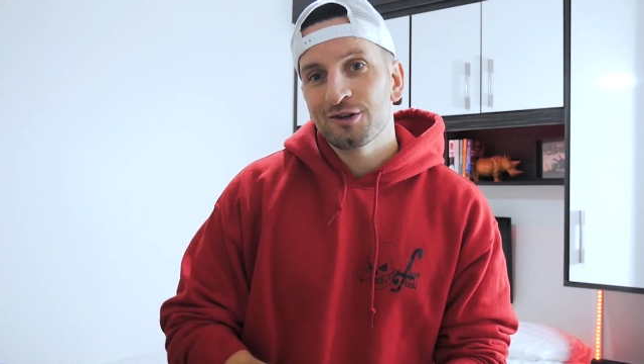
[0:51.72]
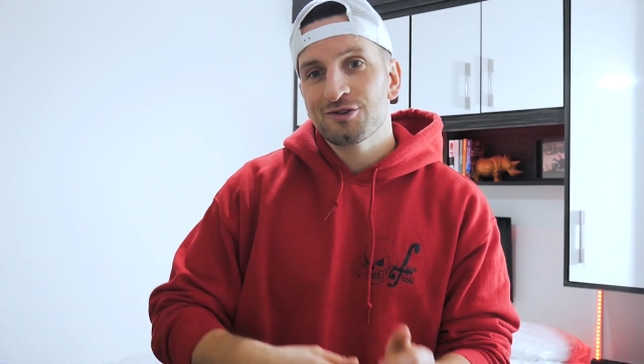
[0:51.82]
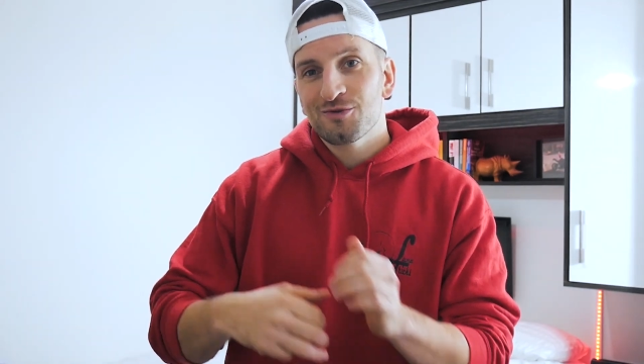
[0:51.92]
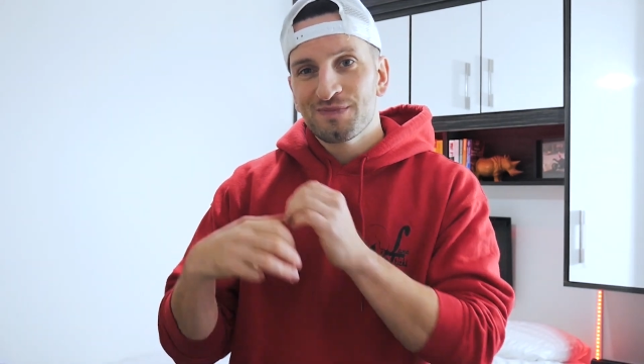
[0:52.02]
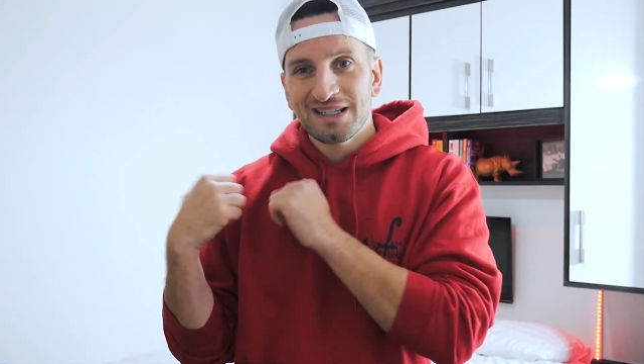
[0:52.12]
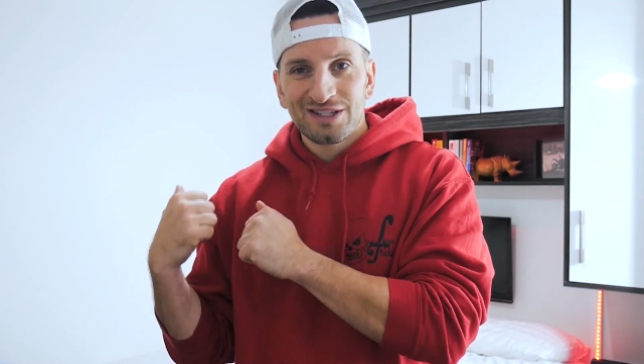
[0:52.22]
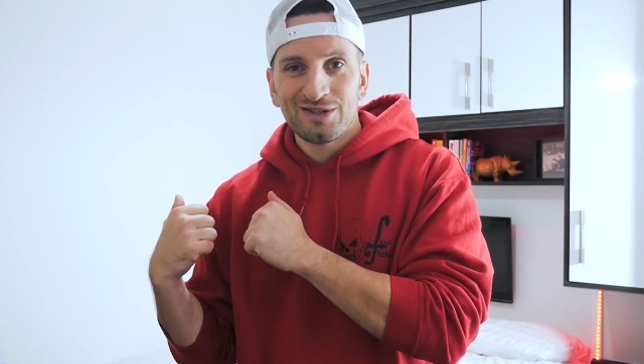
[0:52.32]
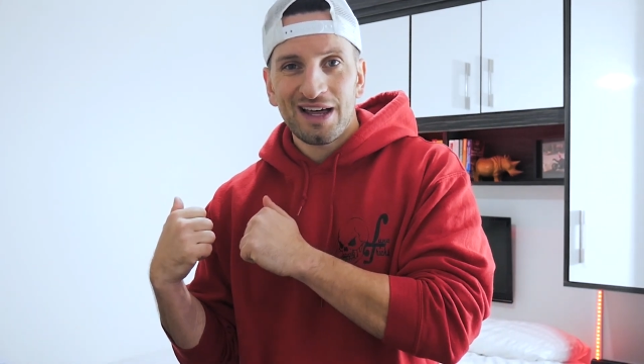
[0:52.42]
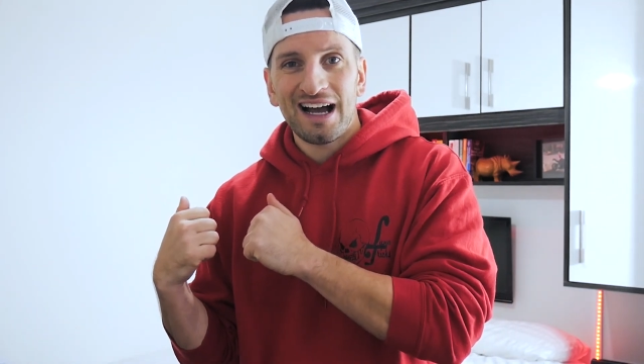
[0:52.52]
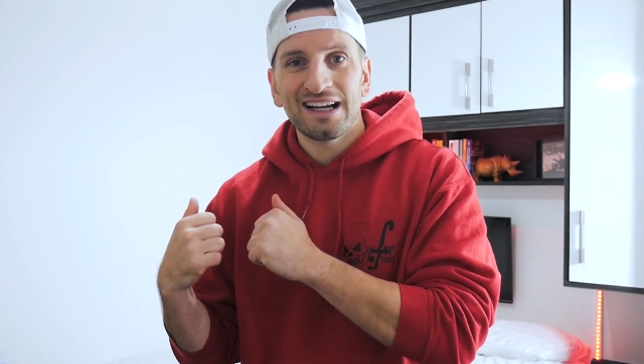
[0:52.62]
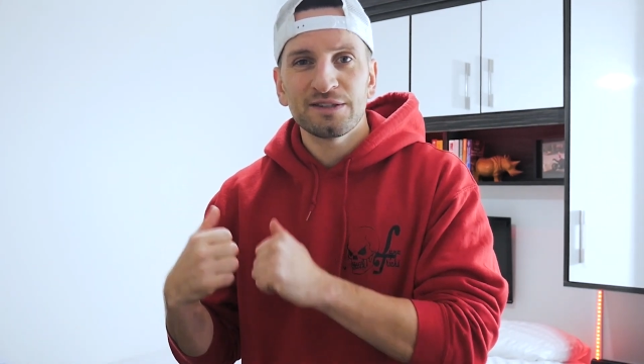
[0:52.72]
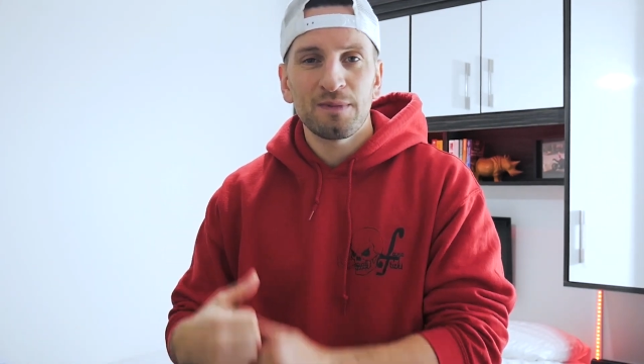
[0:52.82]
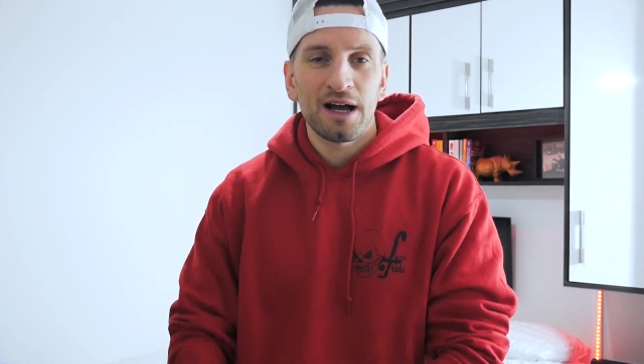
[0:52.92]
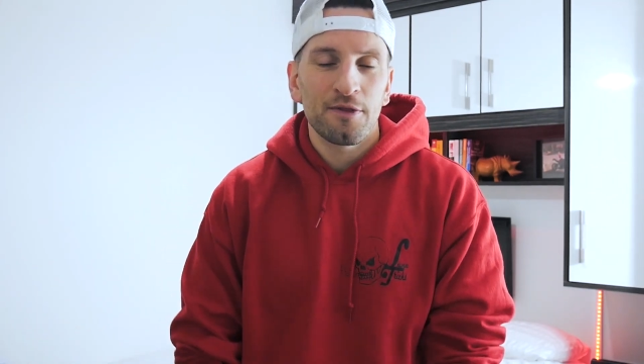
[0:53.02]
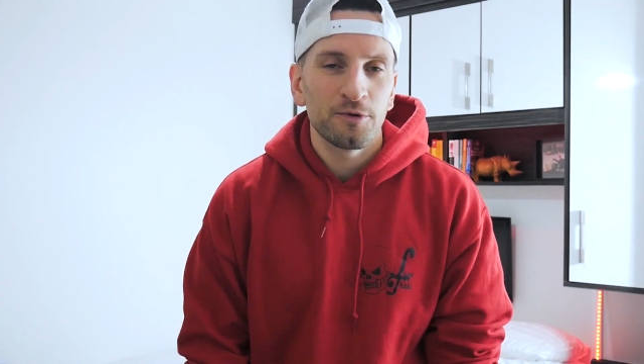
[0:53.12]
jump into the ice
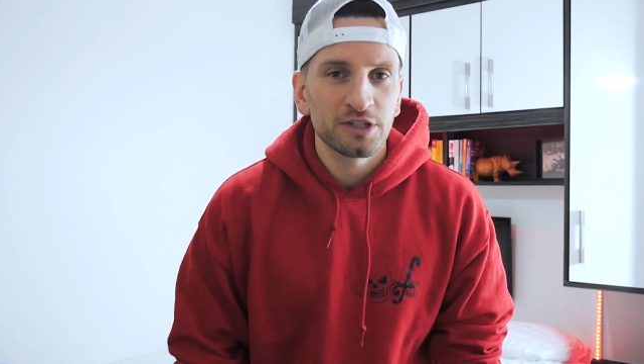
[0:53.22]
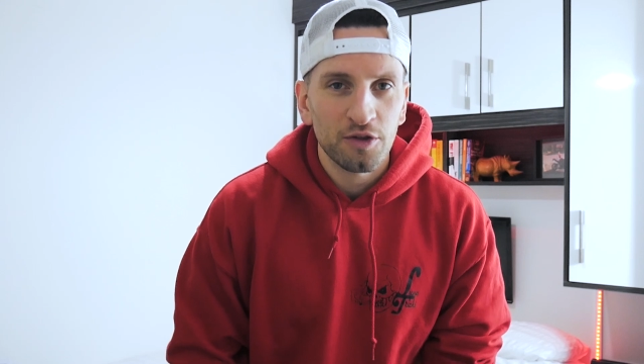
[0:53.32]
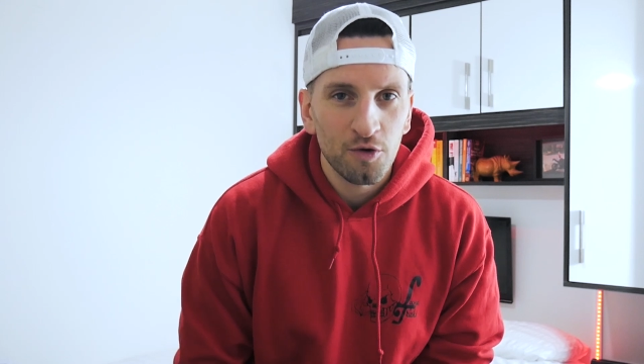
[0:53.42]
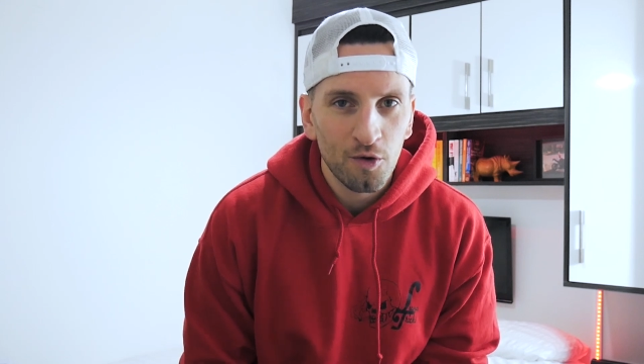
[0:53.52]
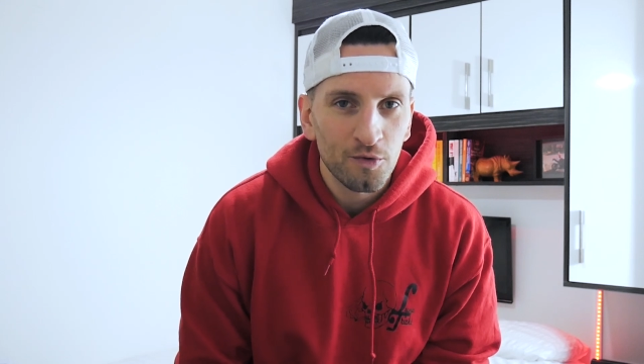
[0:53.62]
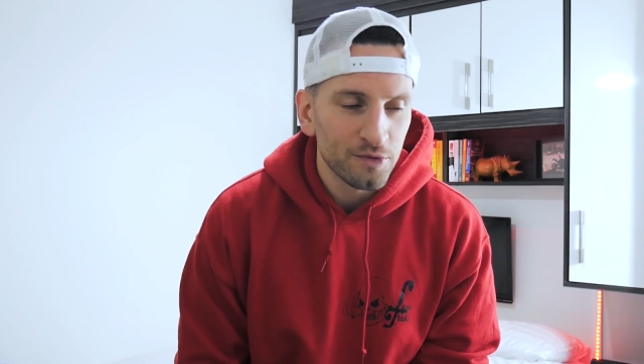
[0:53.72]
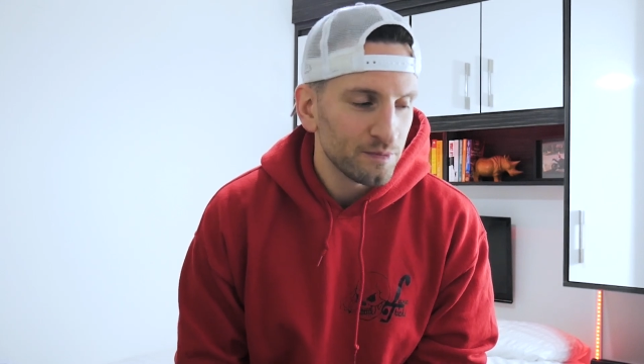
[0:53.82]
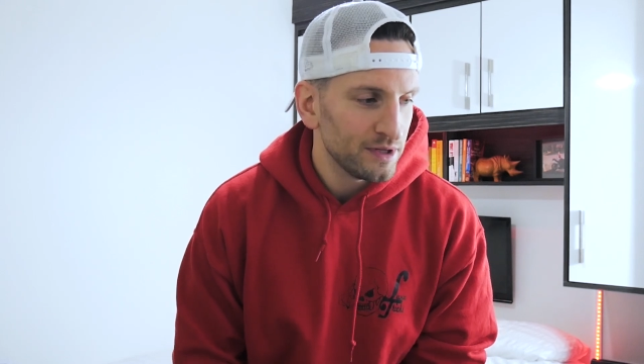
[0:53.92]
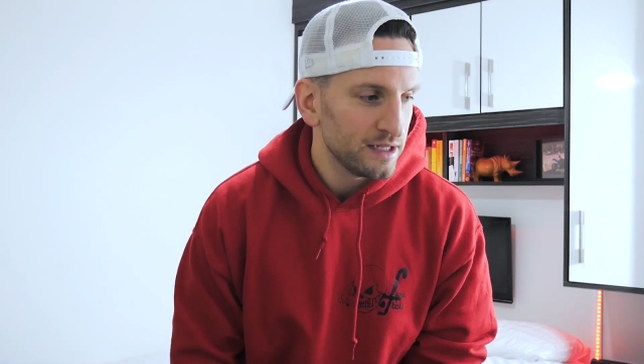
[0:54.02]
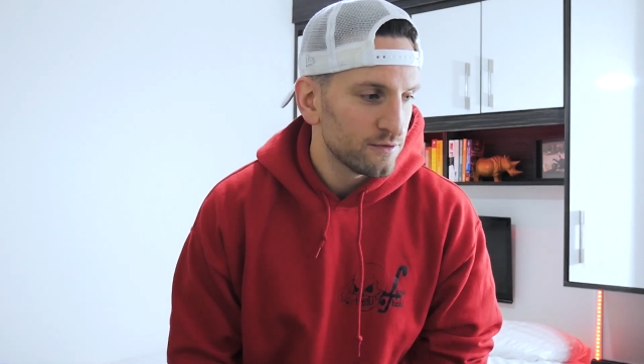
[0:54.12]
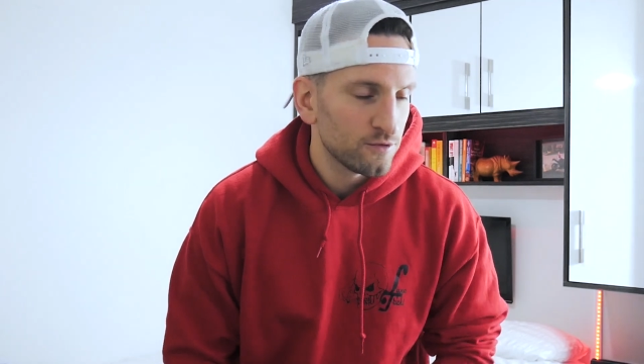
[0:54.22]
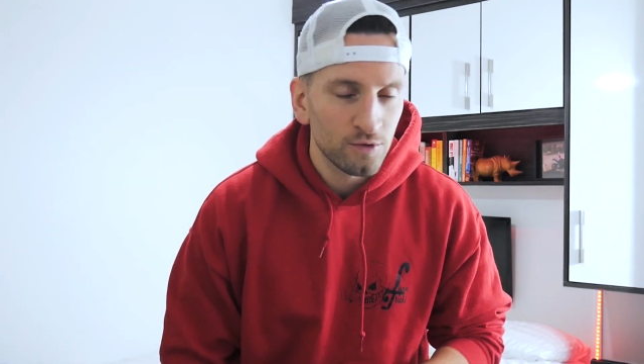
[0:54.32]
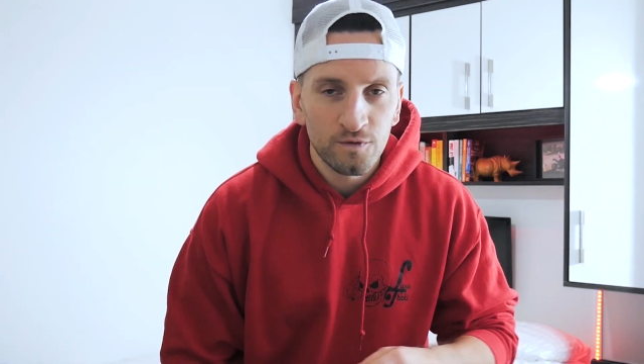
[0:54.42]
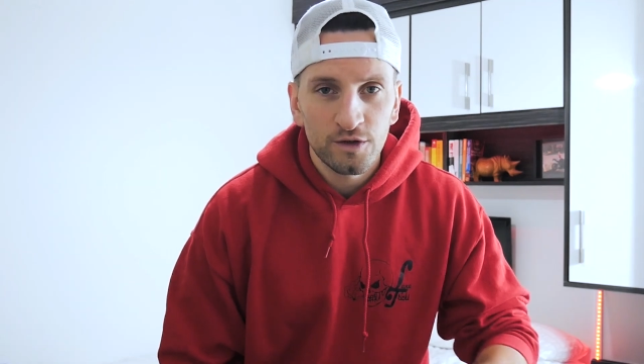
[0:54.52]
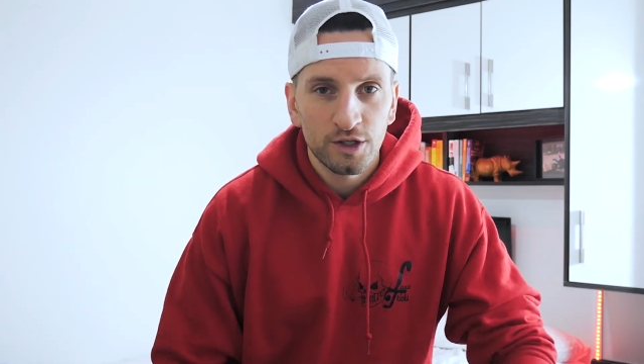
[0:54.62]
bath, which I thought would be
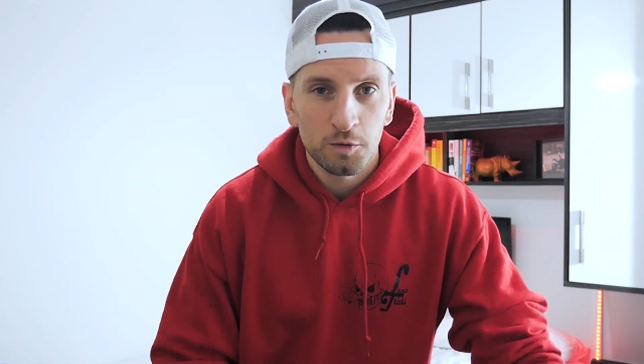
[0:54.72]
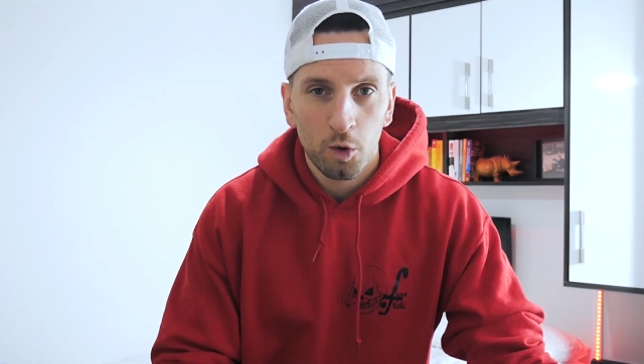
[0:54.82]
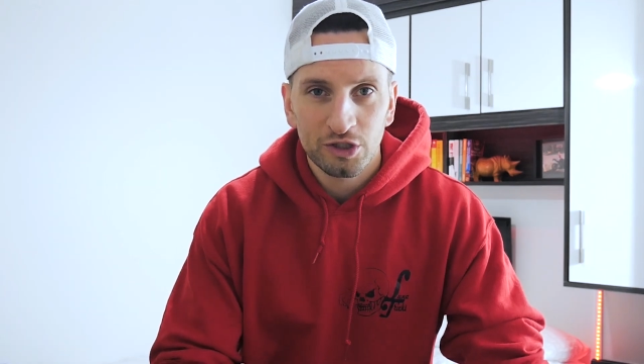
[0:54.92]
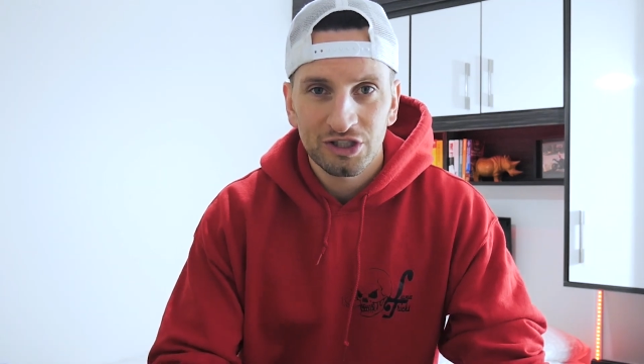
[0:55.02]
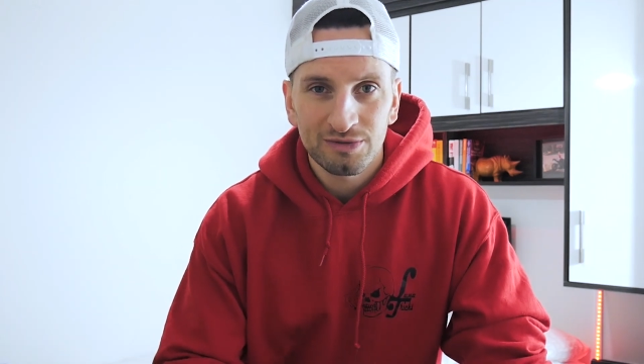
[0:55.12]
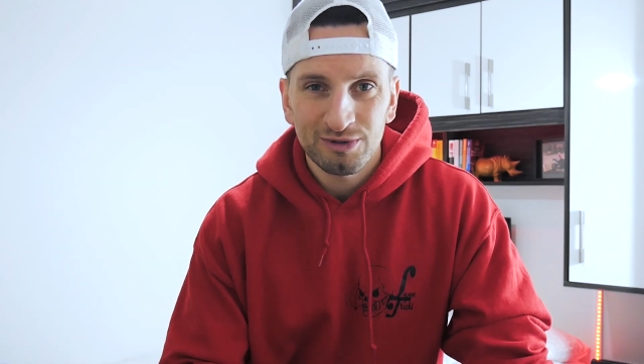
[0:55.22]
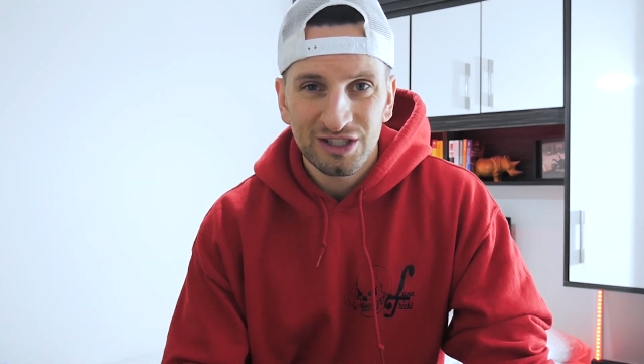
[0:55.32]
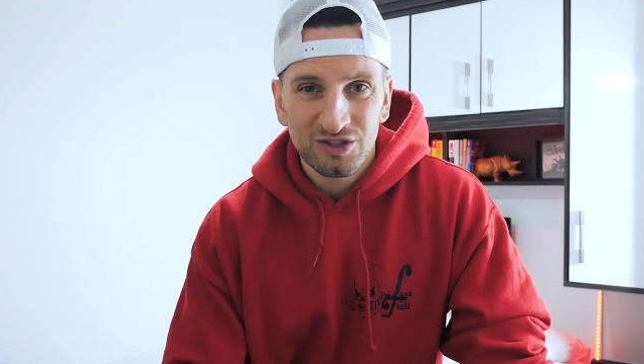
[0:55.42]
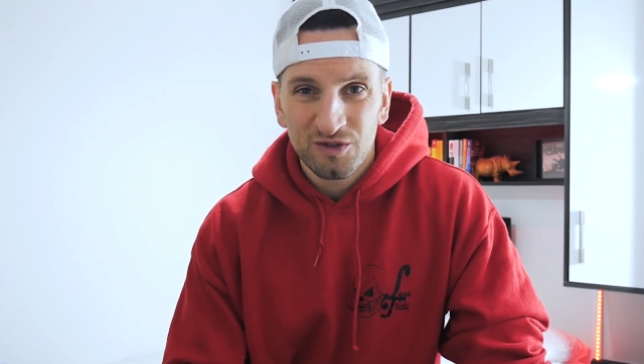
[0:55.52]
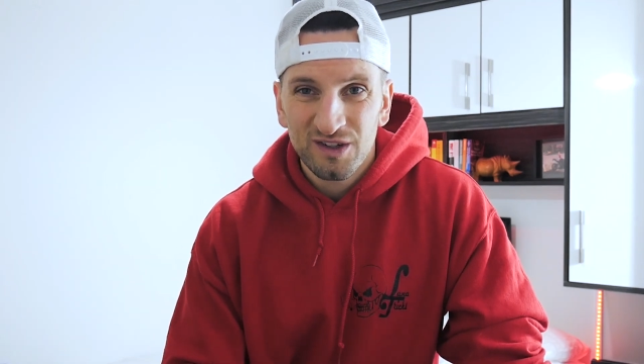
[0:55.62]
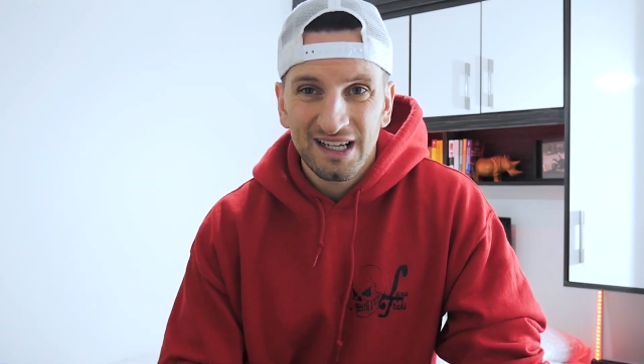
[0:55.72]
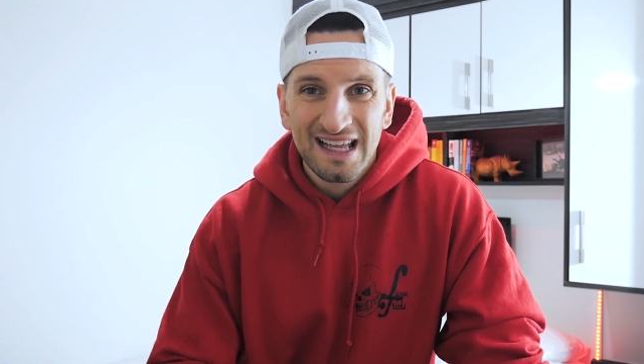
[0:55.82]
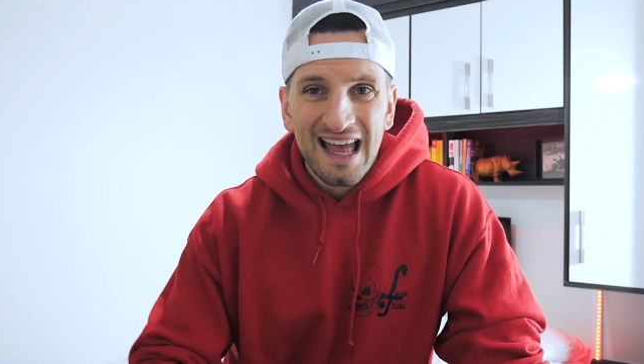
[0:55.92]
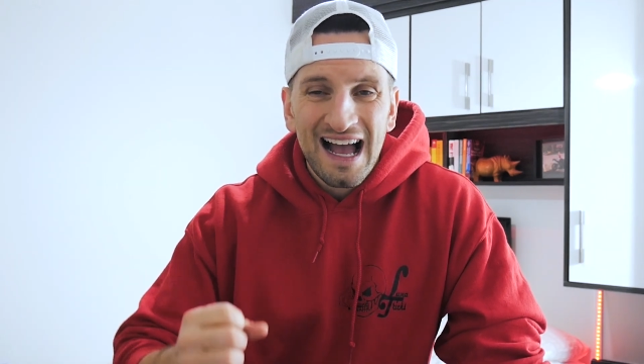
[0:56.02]
fun for you watching me suffer.